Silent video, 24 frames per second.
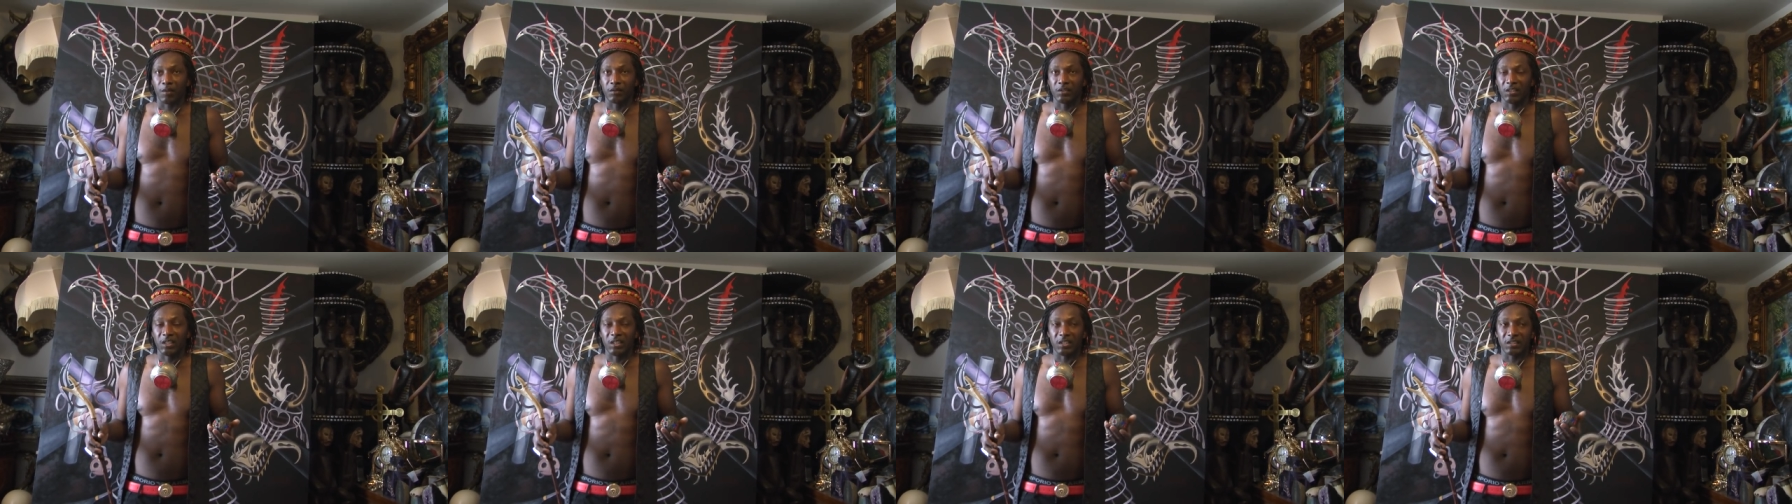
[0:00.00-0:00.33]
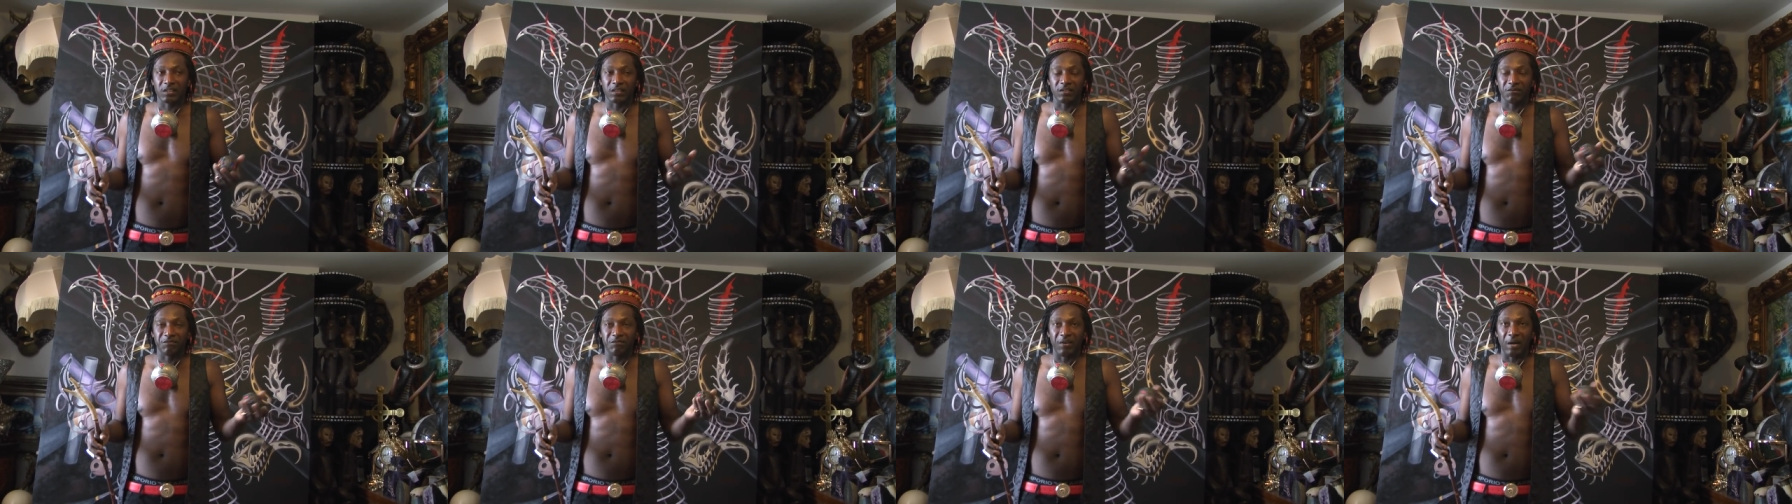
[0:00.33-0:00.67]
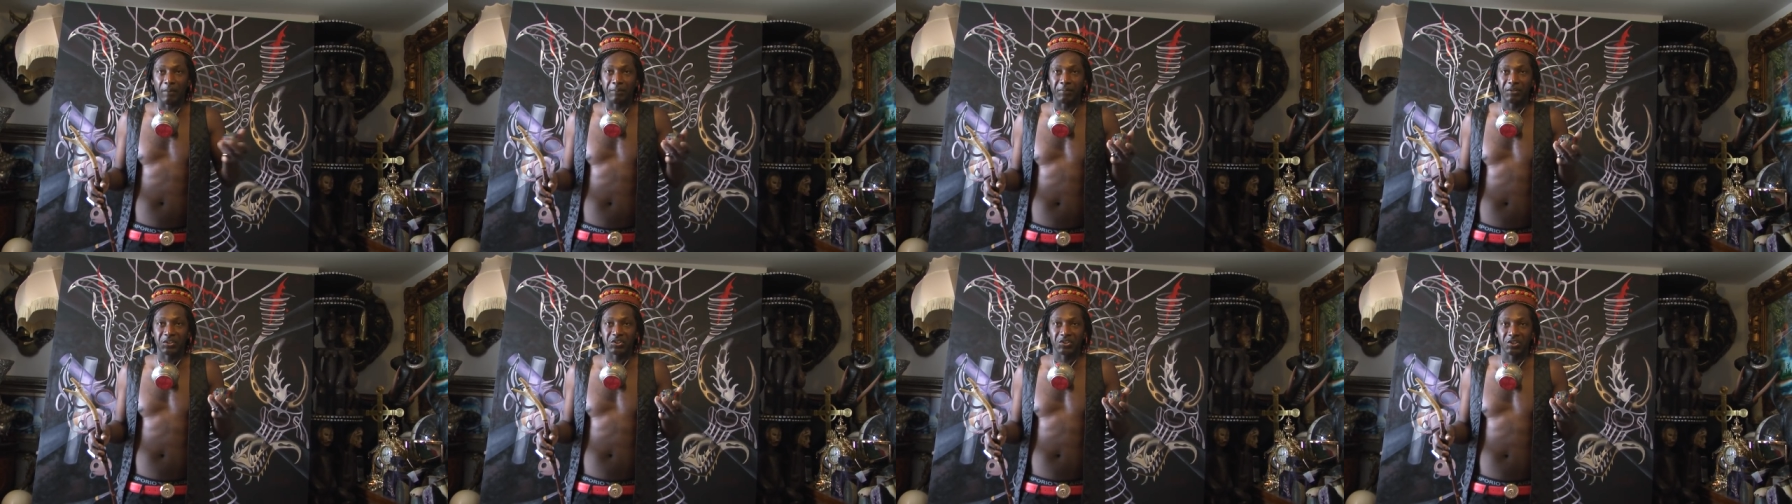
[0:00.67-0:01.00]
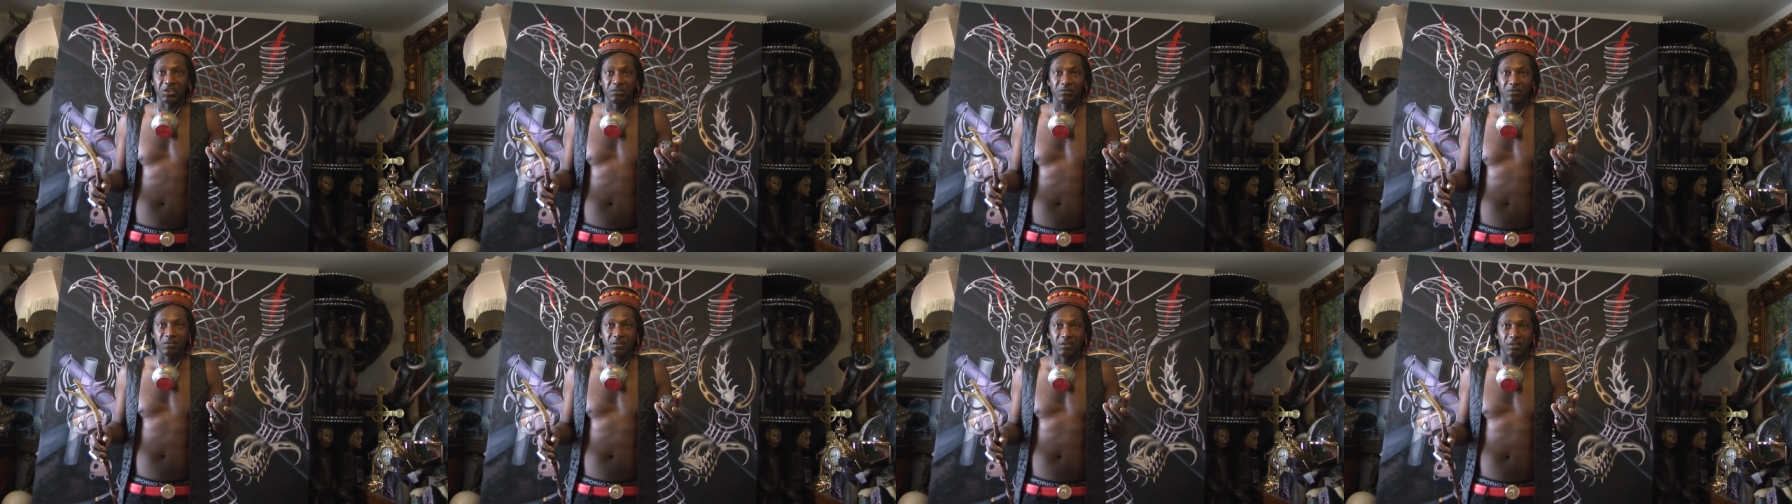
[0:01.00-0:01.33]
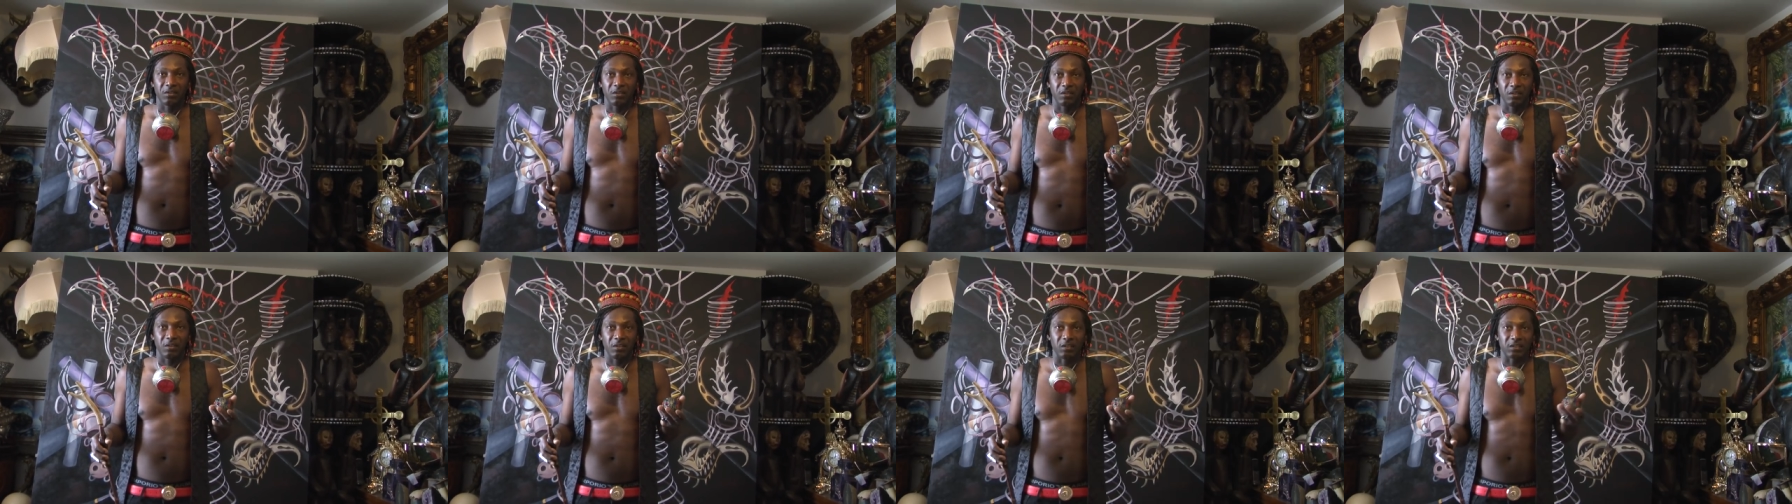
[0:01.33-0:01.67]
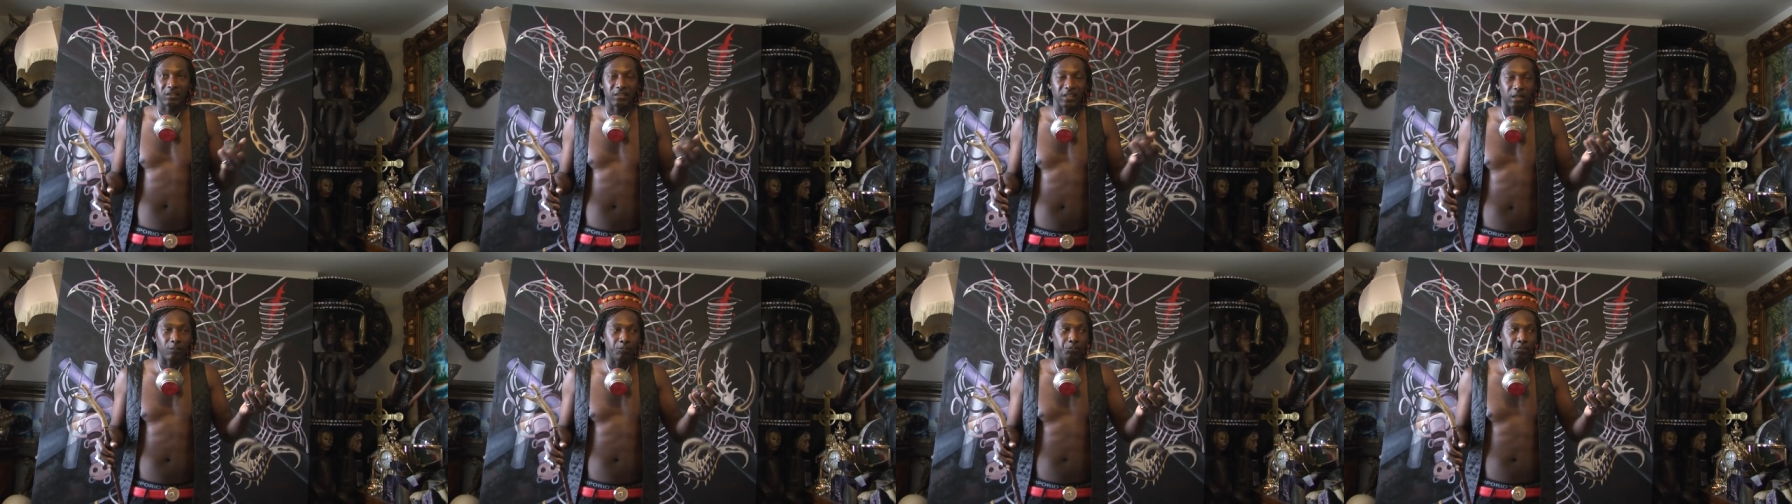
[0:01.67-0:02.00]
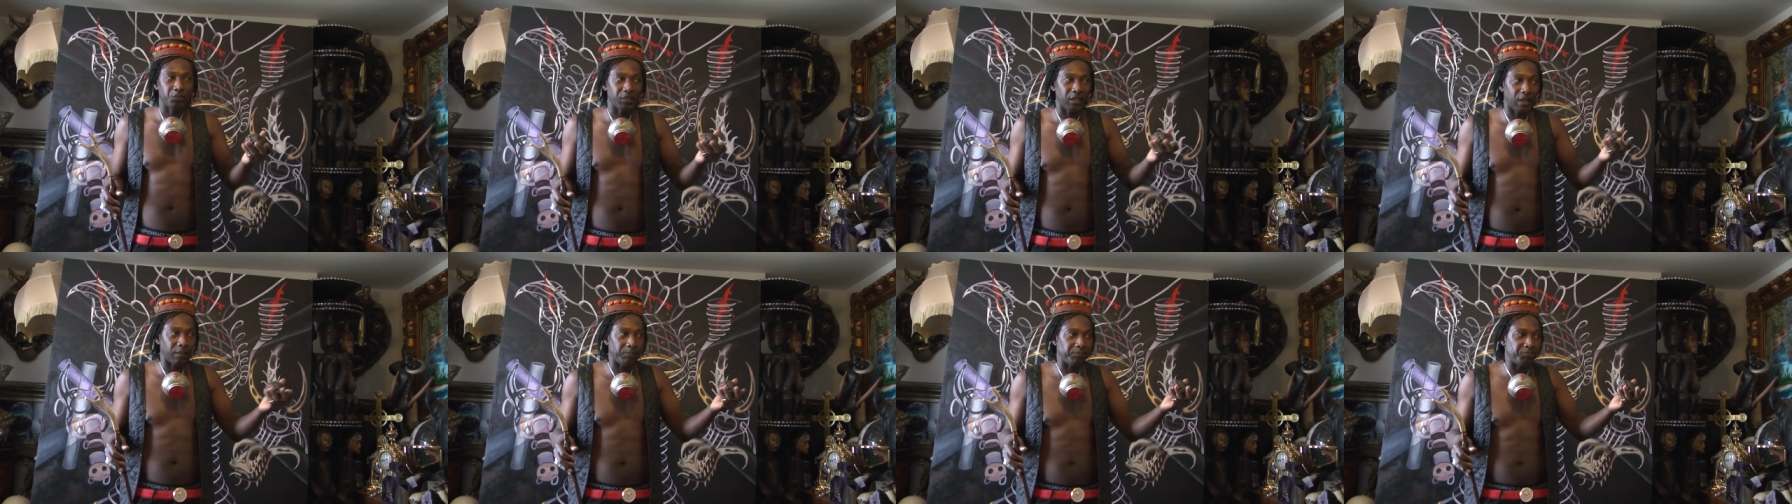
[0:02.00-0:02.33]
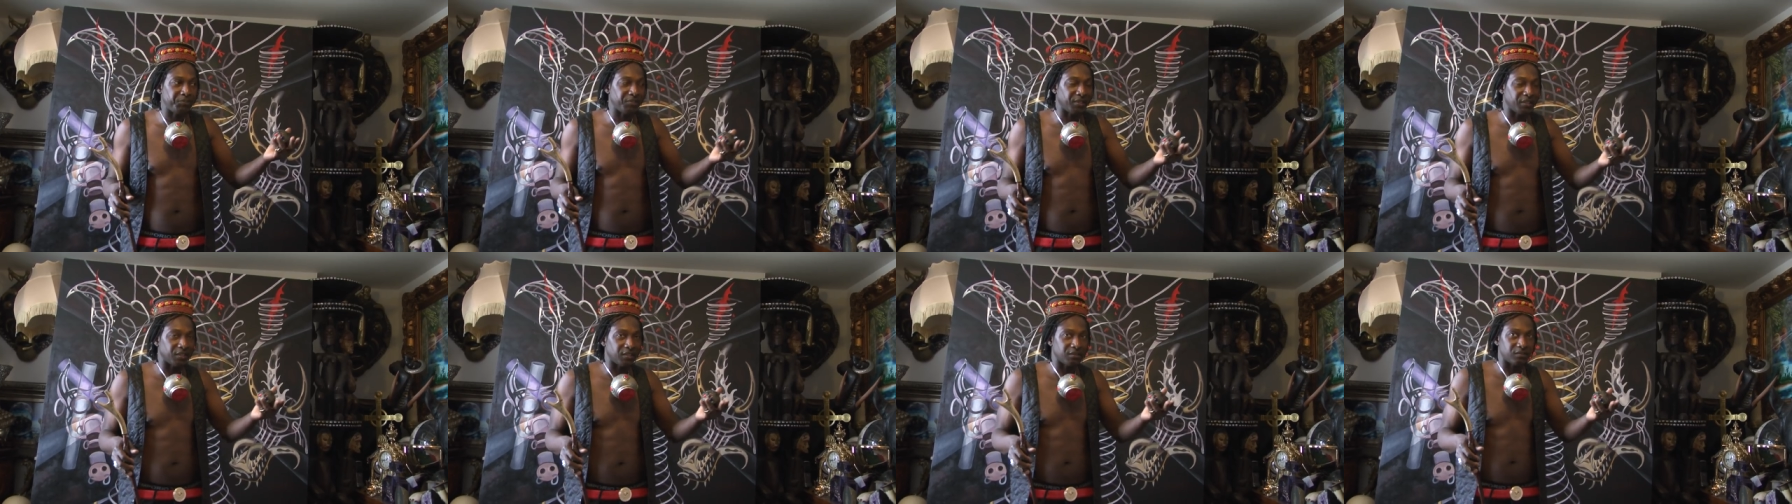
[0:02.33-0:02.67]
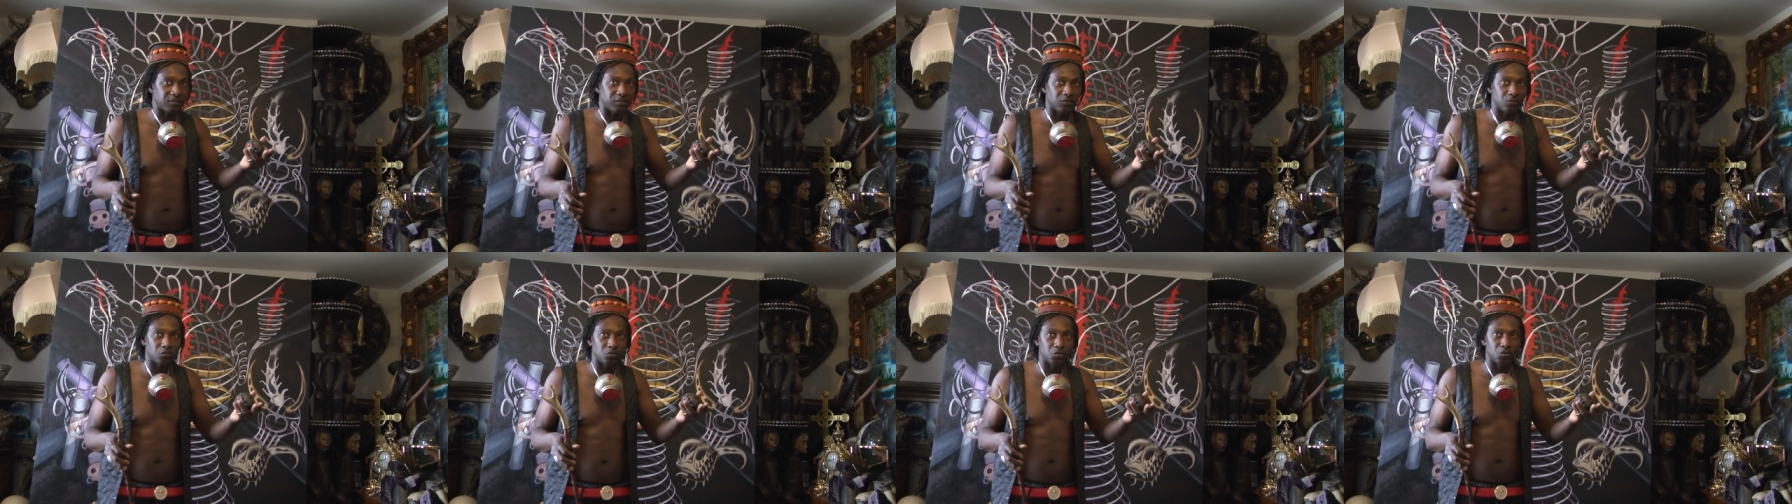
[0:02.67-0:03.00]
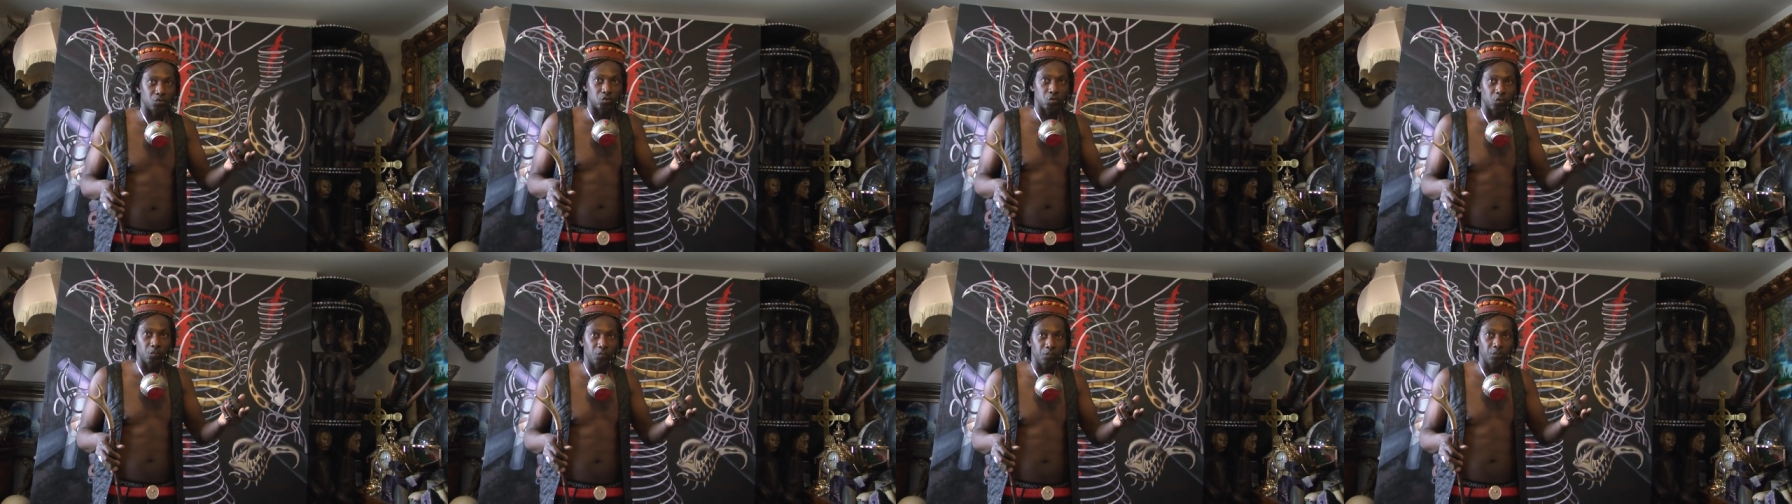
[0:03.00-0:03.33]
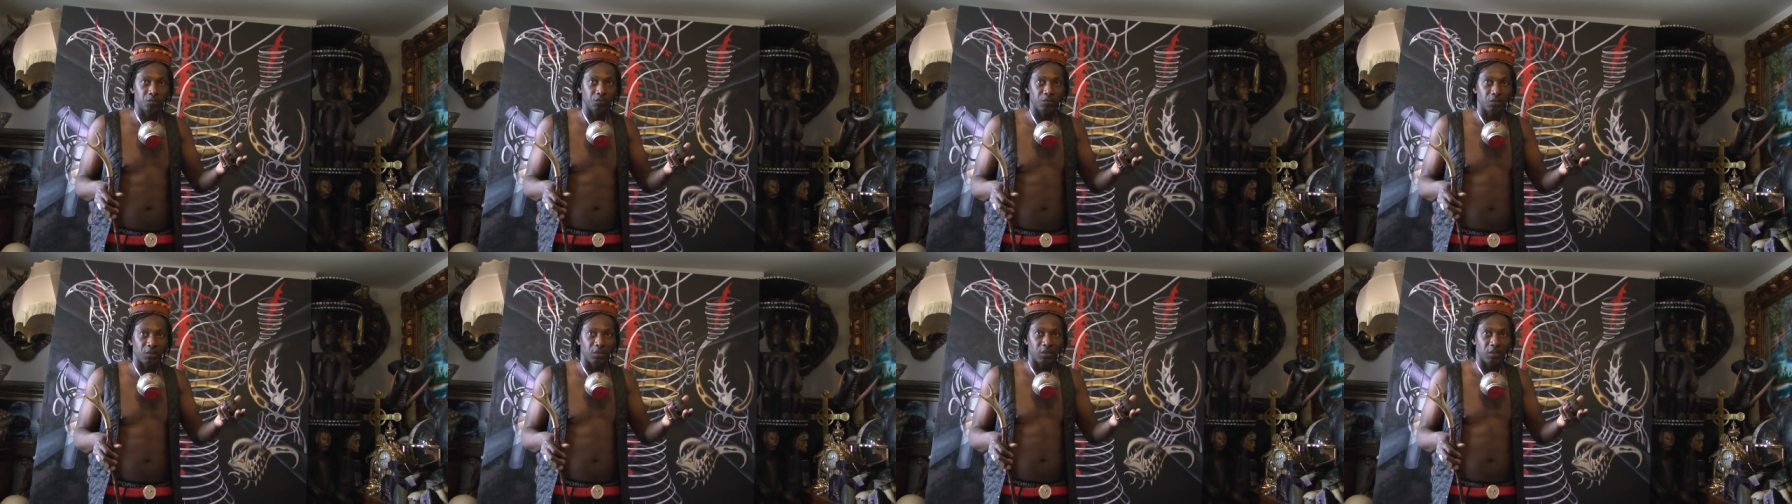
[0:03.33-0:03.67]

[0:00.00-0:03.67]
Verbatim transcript: there is a vibration, a temporary appearance into the room.